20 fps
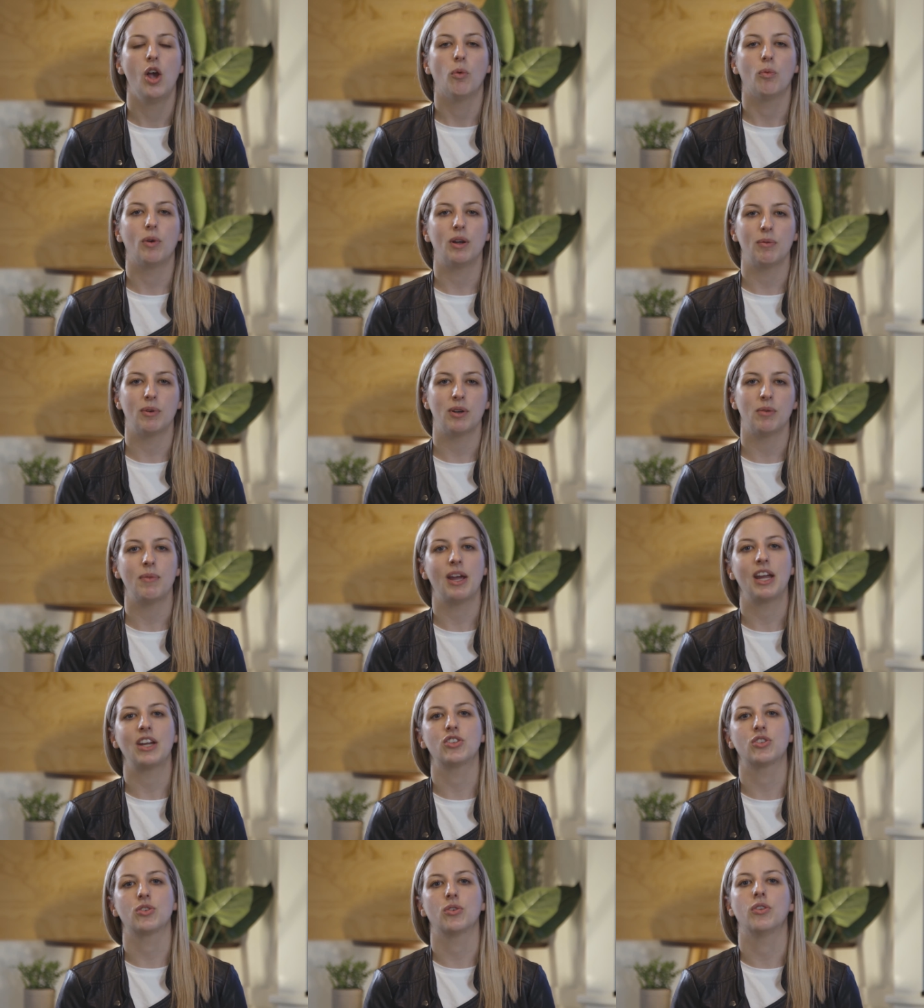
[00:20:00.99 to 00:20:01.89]
We want to
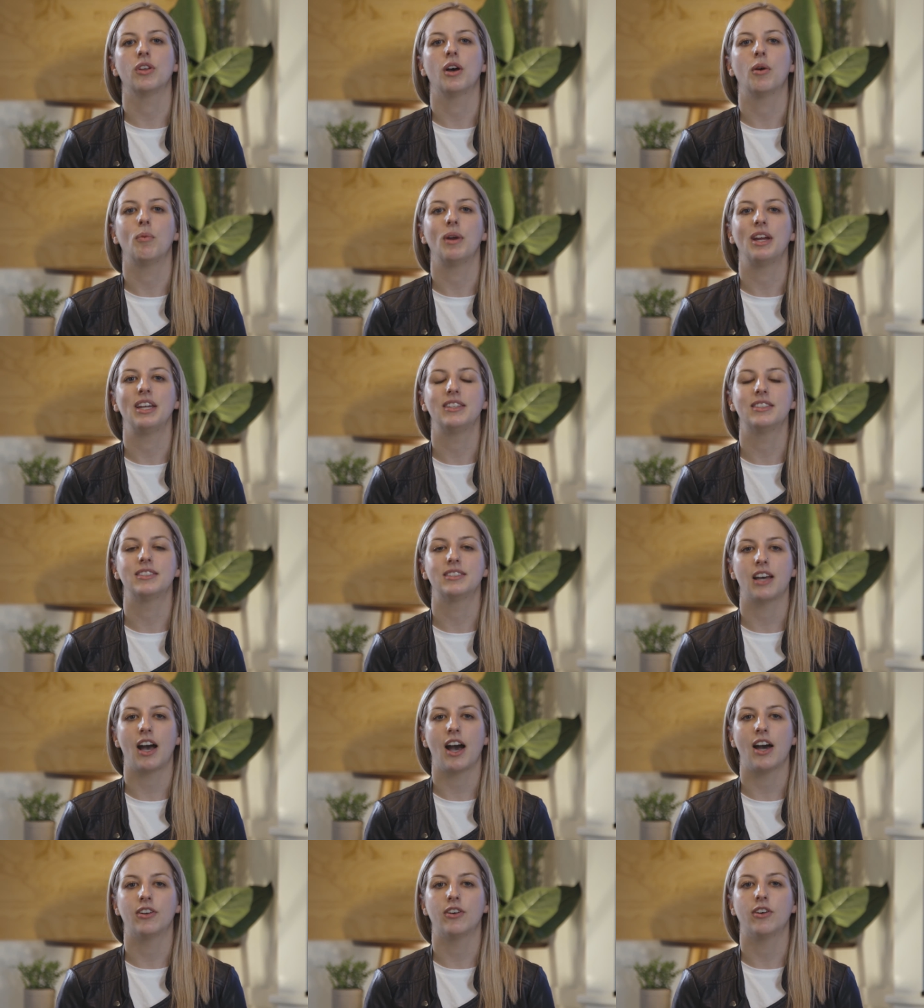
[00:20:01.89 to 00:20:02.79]
make sure that we
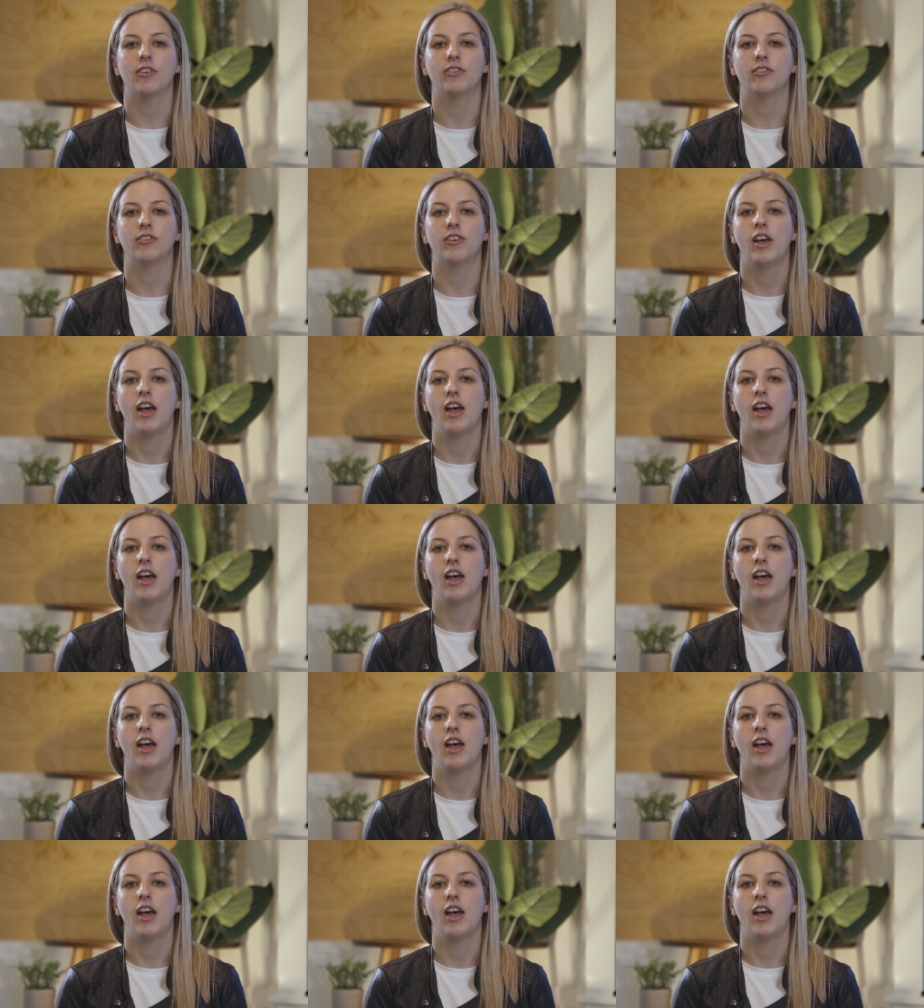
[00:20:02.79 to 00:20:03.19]
start off